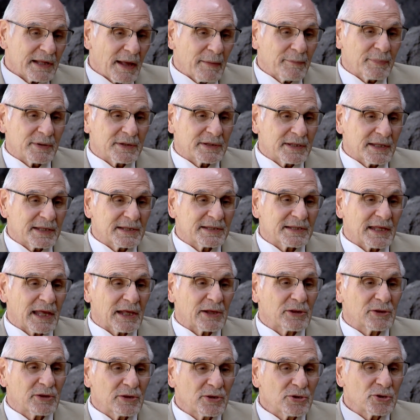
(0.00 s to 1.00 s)
Embassy,
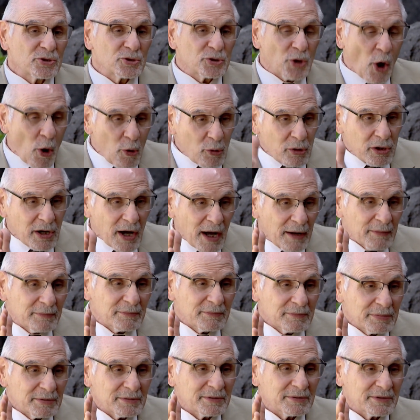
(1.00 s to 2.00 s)
saying, don't
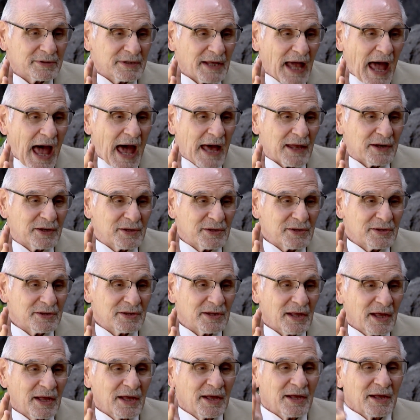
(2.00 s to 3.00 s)
come to
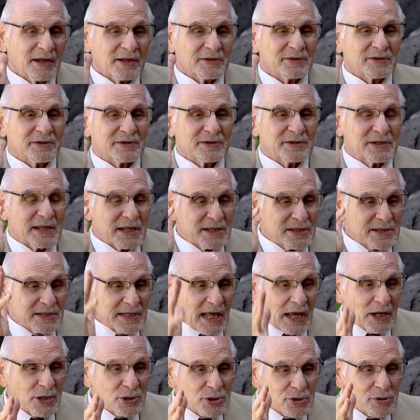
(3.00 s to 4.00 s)
Addis, it's
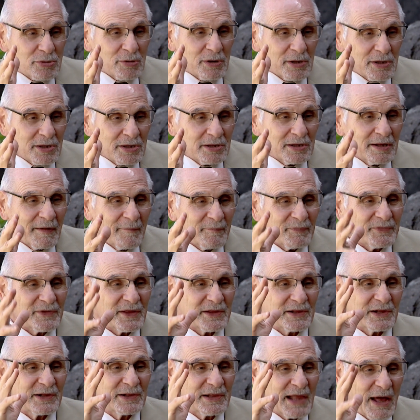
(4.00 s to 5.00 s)
dangerous,
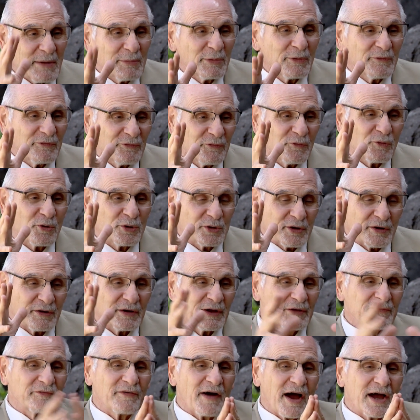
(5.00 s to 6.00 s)
there's a level 4
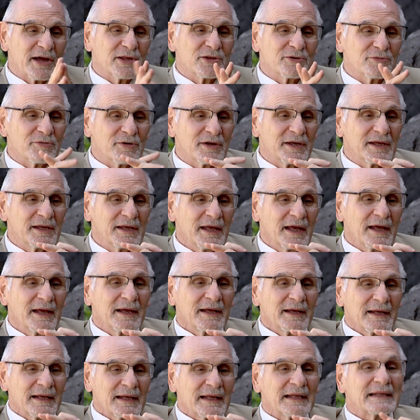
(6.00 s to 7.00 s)
advisory,
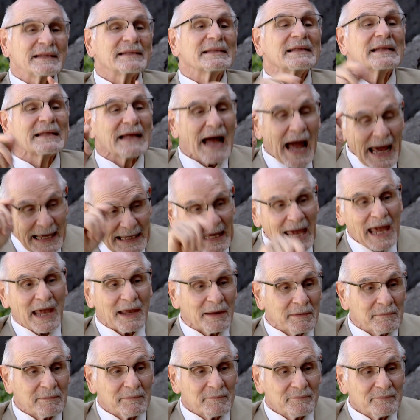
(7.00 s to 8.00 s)
I
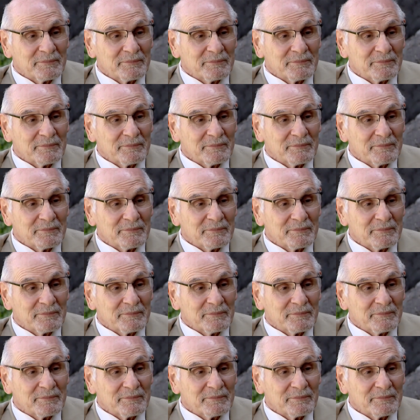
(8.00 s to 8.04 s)
came.